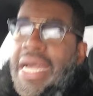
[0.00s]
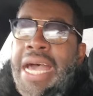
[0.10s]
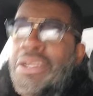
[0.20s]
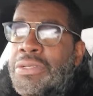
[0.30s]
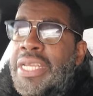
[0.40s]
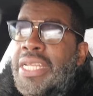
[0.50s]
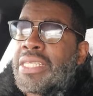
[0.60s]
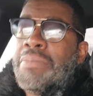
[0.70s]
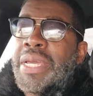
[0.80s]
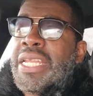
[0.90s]
I don't need
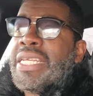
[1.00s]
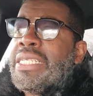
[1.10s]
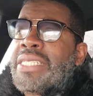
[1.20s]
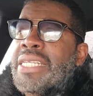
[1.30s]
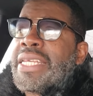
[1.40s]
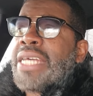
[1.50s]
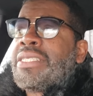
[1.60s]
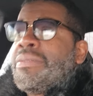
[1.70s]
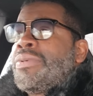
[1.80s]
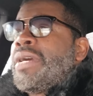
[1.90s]
it. The minute he said that, I
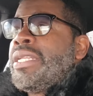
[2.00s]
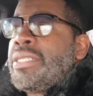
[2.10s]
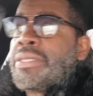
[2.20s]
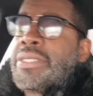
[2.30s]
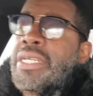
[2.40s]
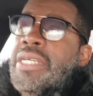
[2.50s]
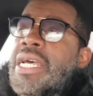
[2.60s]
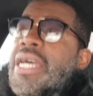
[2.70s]
said, boy, I need to send